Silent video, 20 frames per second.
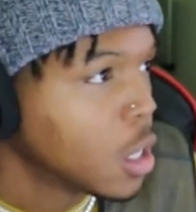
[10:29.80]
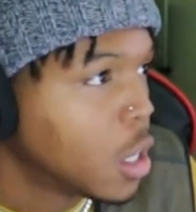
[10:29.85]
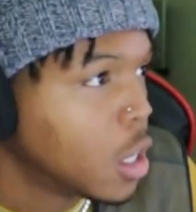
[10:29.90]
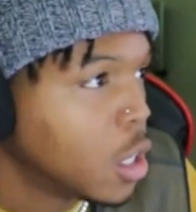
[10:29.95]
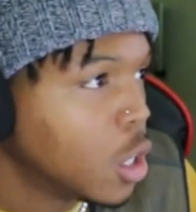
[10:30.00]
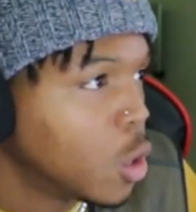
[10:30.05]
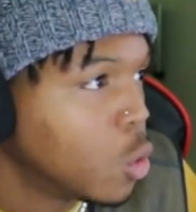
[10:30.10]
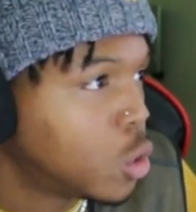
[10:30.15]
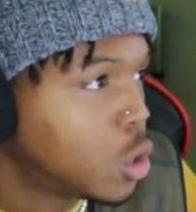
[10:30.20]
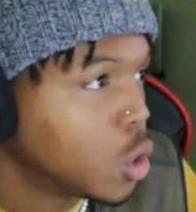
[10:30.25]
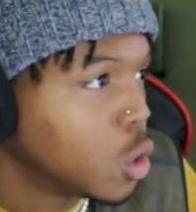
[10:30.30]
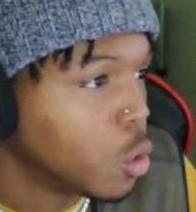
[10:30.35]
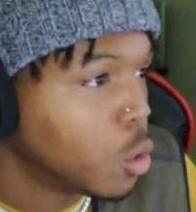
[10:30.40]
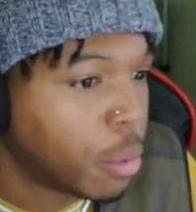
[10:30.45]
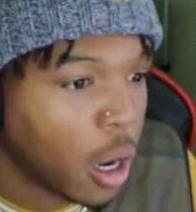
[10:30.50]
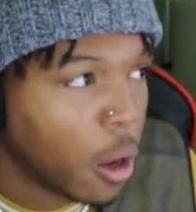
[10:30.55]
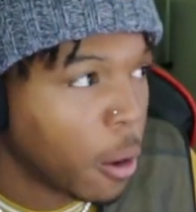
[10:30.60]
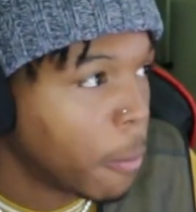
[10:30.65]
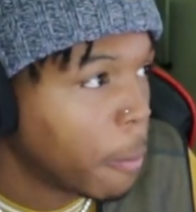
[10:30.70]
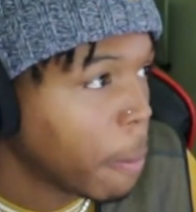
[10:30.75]
YouTube,
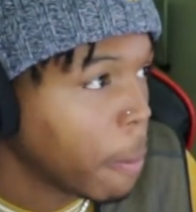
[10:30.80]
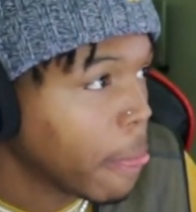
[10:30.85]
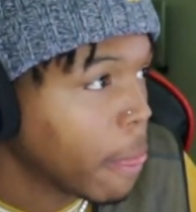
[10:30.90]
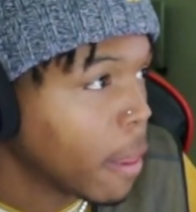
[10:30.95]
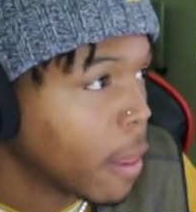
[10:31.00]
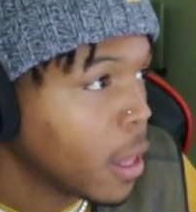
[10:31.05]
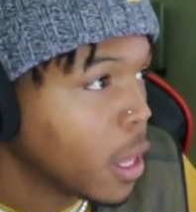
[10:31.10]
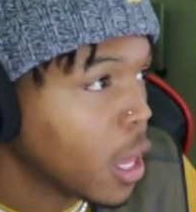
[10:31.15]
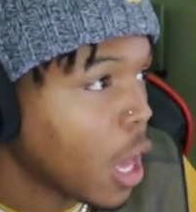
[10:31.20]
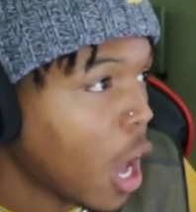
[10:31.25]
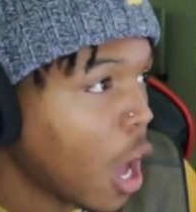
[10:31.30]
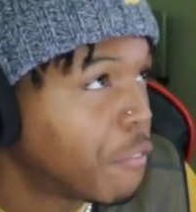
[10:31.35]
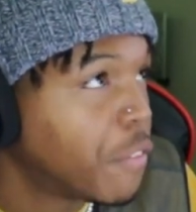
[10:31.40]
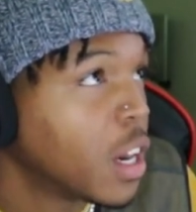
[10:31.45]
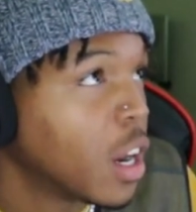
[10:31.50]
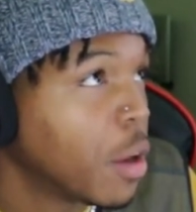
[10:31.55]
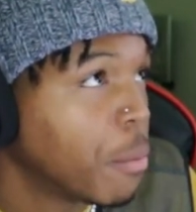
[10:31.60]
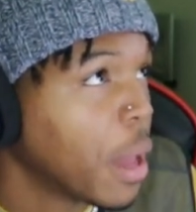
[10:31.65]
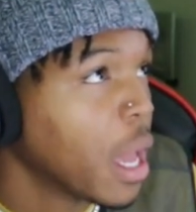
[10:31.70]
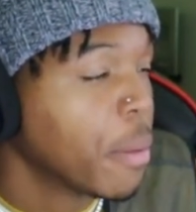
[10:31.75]
bro. Y'all
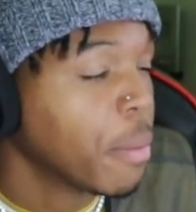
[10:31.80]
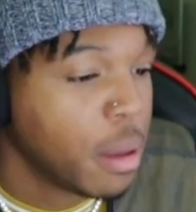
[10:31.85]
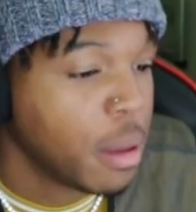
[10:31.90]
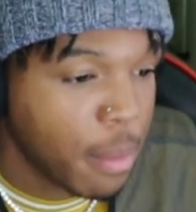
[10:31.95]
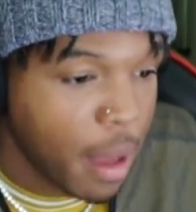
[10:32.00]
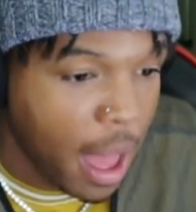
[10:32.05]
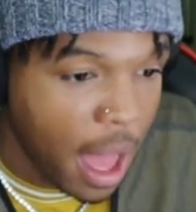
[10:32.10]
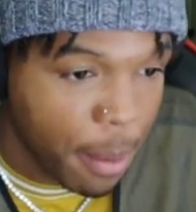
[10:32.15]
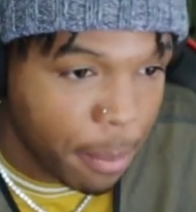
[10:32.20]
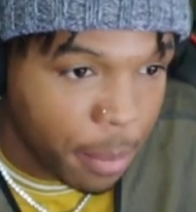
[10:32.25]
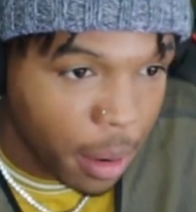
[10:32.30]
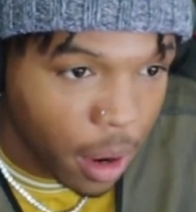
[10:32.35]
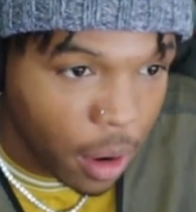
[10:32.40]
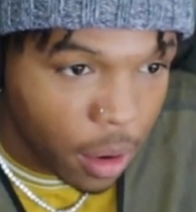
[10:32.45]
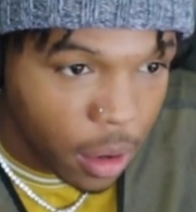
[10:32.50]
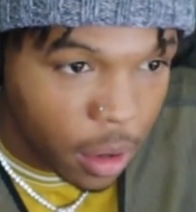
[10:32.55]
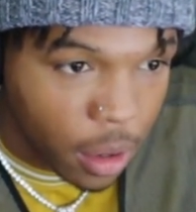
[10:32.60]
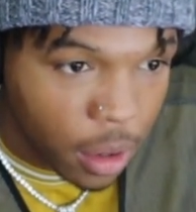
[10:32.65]
finna make me mad, bro.